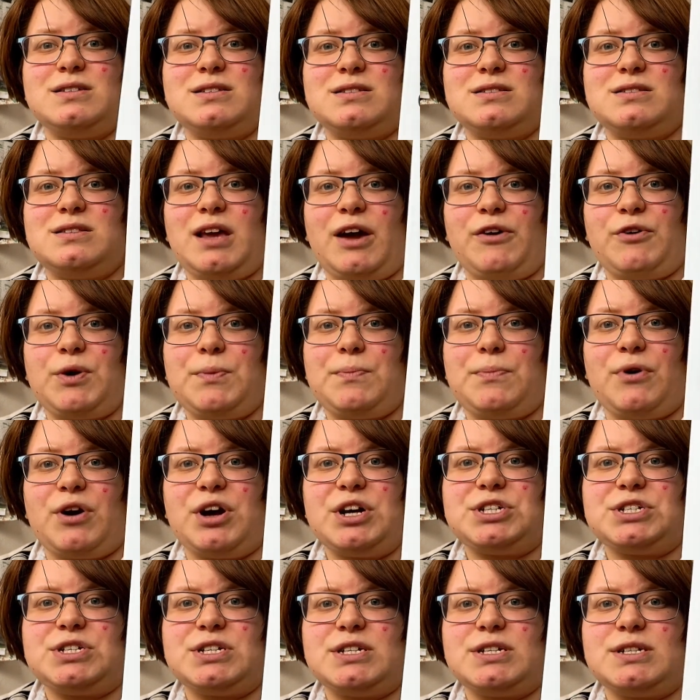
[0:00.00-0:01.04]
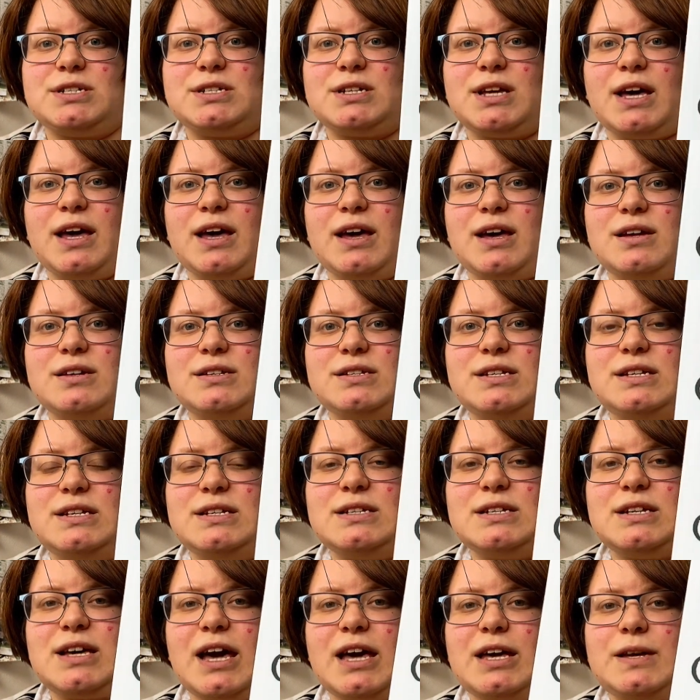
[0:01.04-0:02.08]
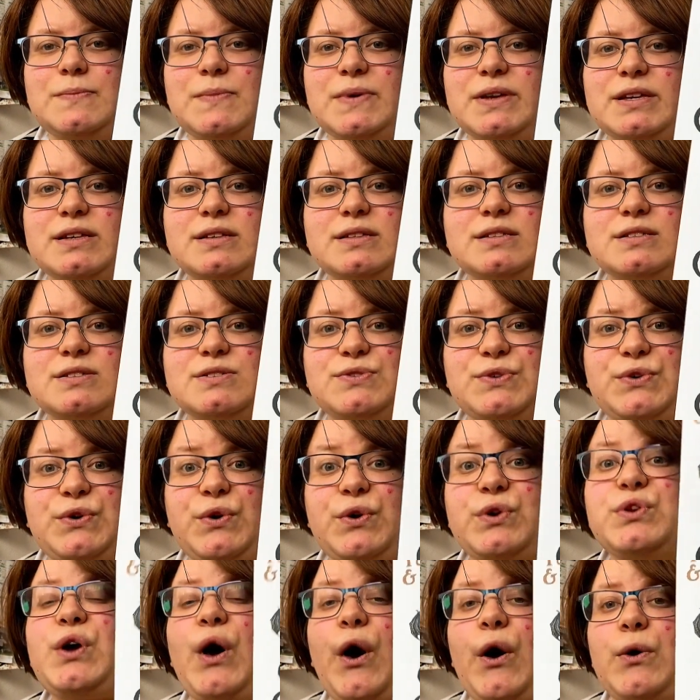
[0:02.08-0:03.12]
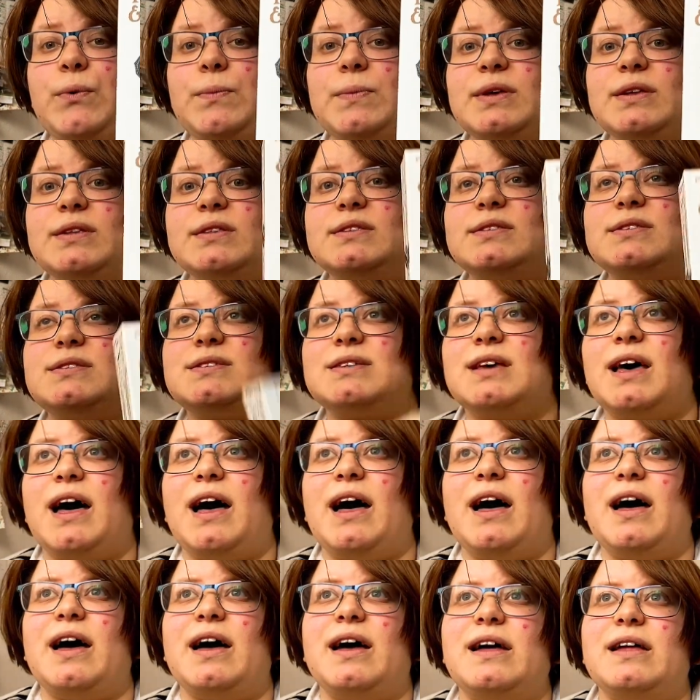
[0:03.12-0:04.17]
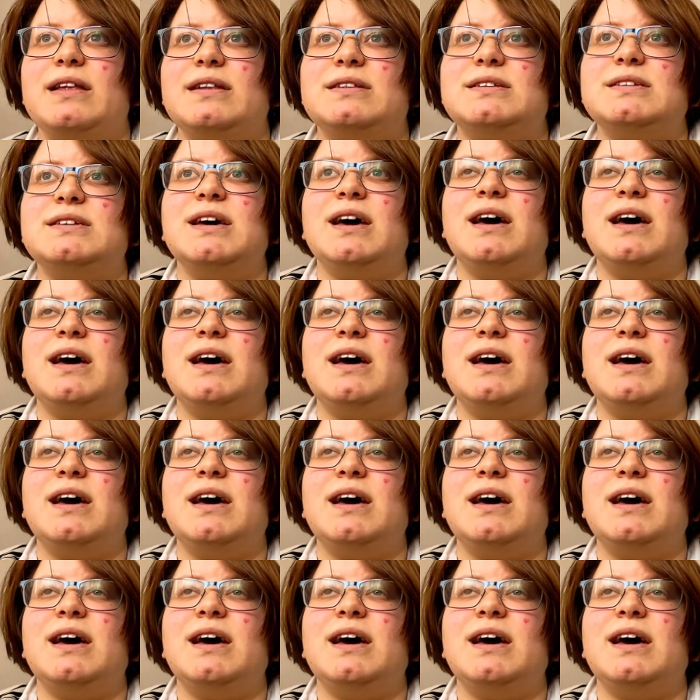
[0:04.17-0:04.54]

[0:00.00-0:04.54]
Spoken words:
Terry Pratchett and Neil Gaiman's Good Omens, and